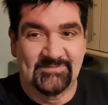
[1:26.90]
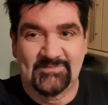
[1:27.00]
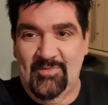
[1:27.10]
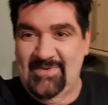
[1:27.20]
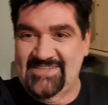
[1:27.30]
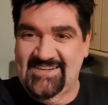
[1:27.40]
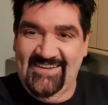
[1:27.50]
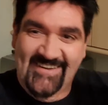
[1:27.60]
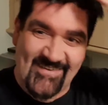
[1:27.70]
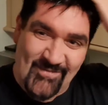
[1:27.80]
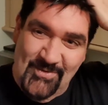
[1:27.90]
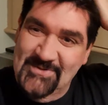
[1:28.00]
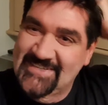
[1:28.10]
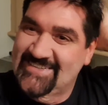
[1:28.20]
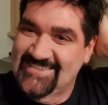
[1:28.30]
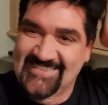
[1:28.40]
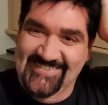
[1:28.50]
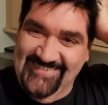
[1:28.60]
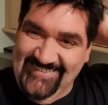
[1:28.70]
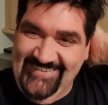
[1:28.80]
What am I saying? Of course it
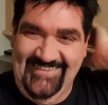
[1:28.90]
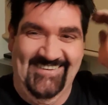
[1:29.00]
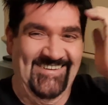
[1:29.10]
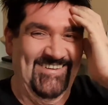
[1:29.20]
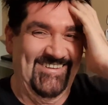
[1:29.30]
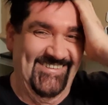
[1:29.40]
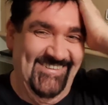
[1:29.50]
does.